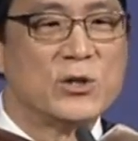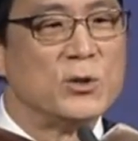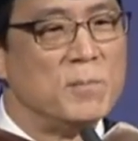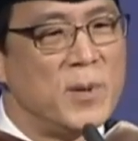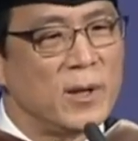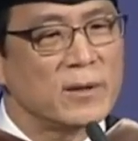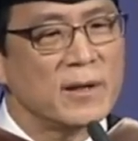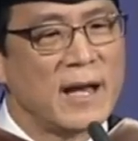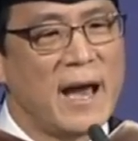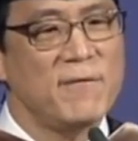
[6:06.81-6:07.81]
To build a
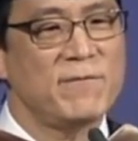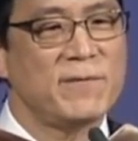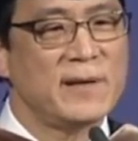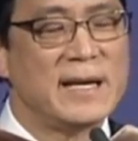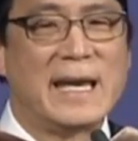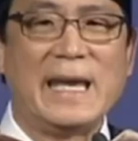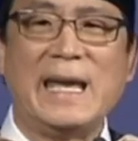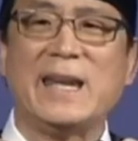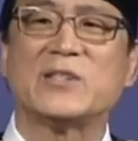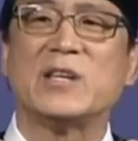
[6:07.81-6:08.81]
life,
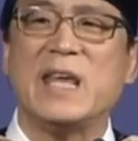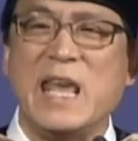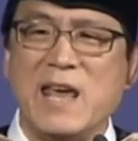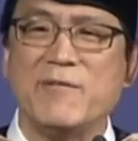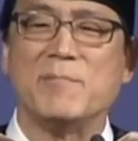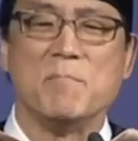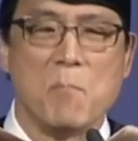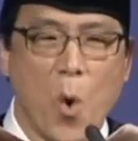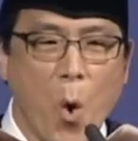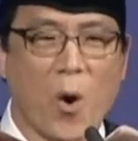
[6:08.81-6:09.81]
it is even
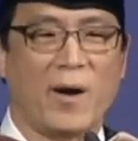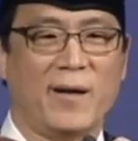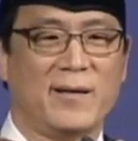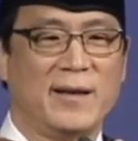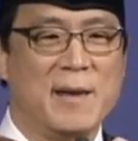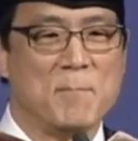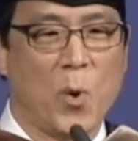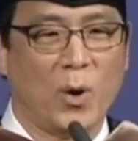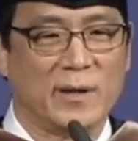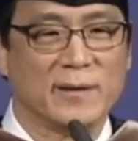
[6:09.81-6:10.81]
more
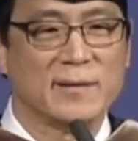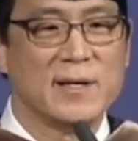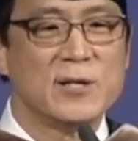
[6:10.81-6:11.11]
important